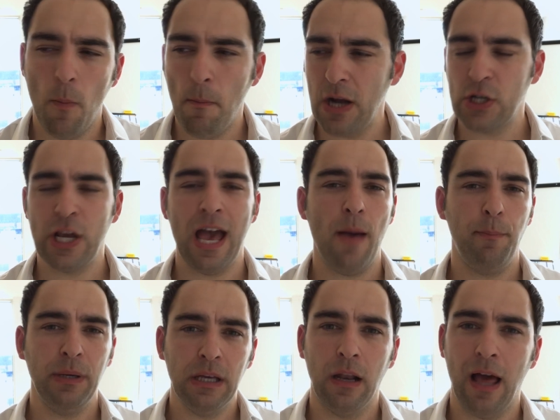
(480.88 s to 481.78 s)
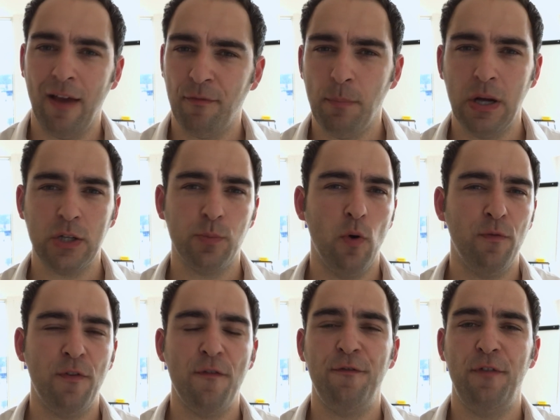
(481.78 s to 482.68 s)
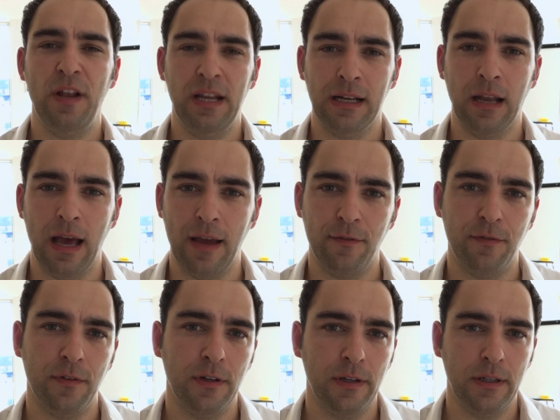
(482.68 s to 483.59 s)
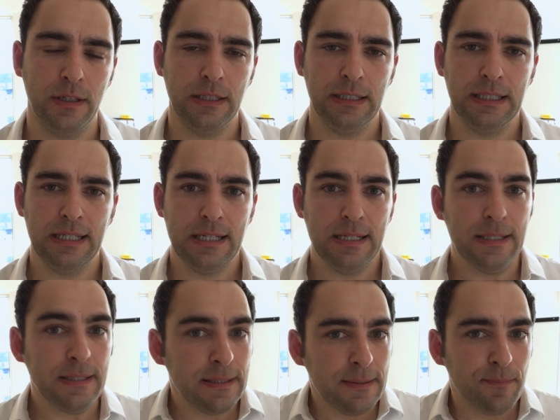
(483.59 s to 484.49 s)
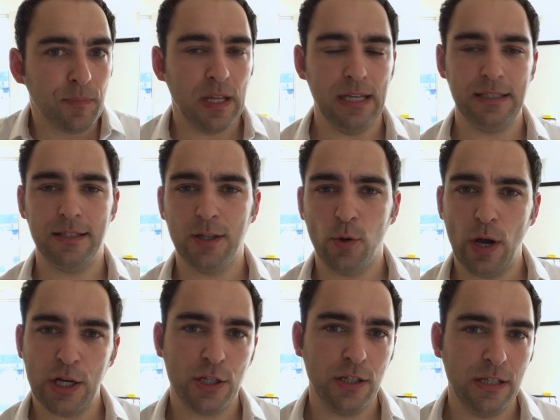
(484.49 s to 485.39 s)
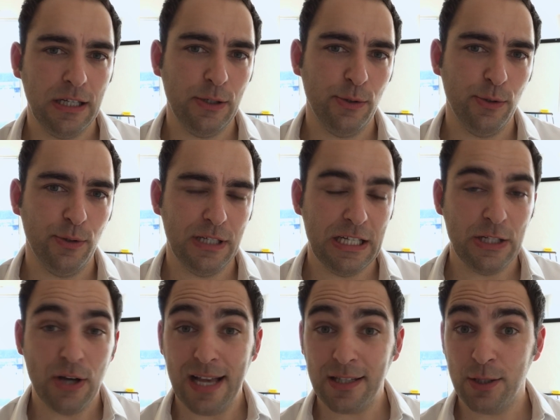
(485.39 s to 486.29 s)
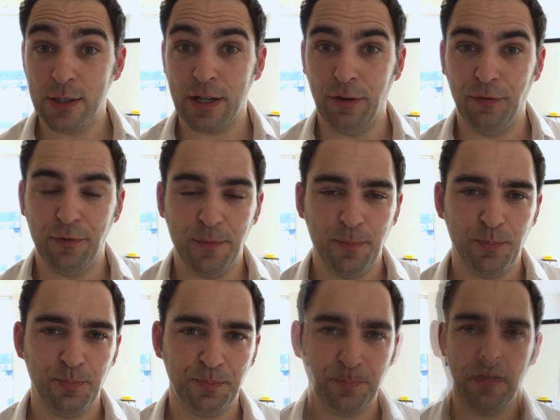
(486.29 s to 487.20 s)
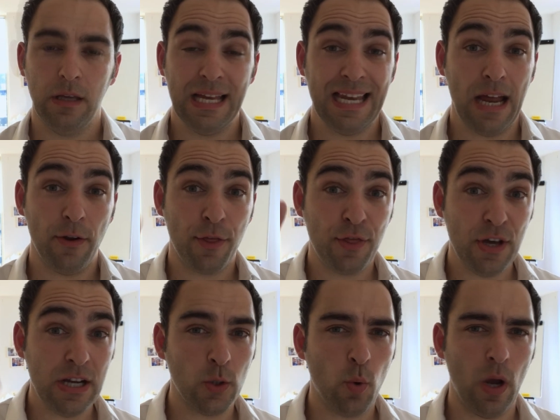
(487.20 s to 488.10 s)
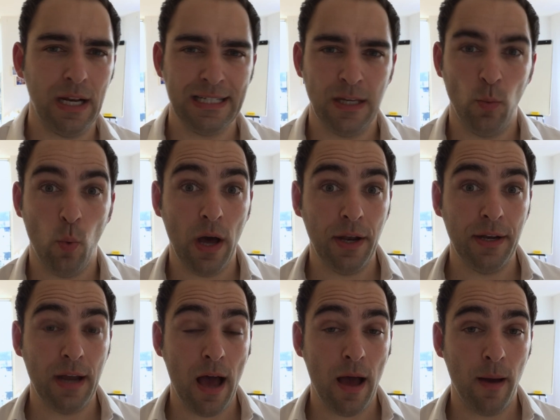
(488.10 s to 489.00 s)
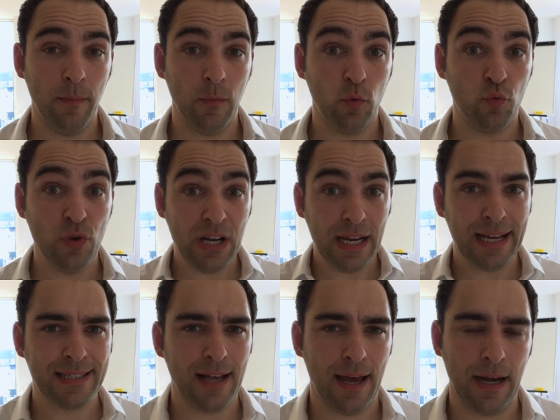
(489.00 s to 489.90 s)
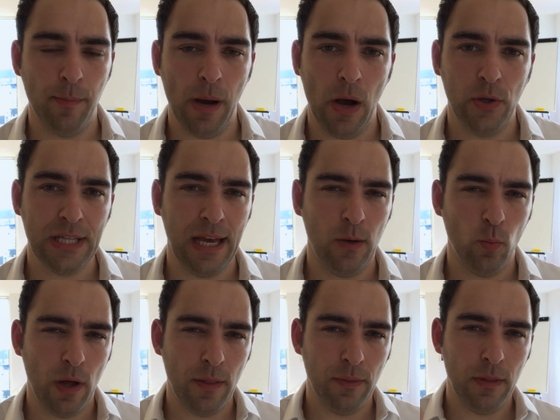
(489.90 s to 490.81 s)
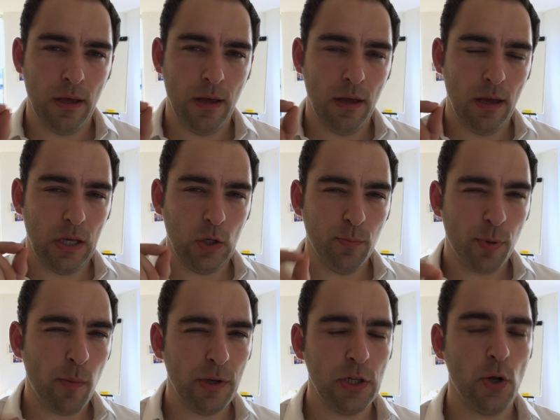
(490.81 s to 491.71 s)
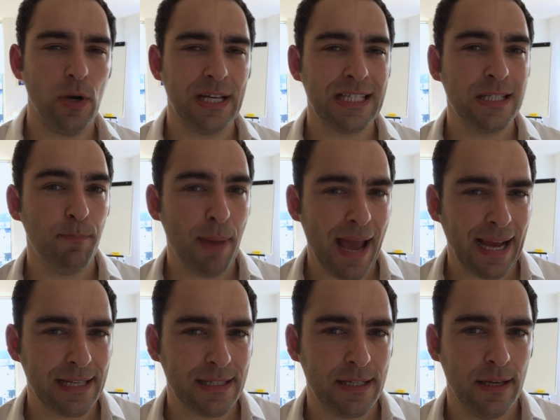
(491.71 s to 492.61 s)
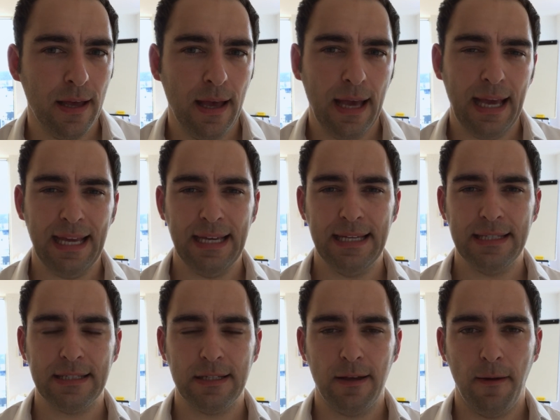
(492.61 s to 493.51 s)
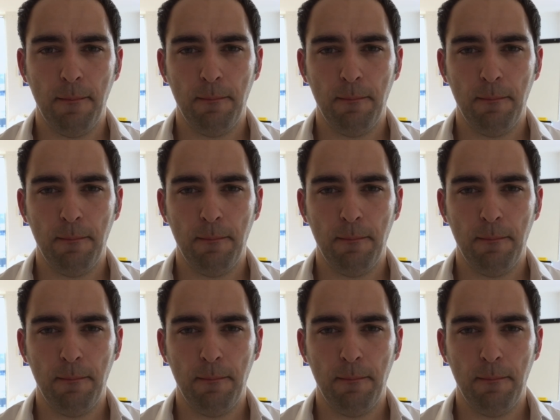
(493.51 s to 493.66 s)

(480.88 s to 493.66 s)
a much happier life, much more fulfilling life? This is a question you need to ask yourself. Now, the third quality, one I'm really excited about and one you probably don't expect, is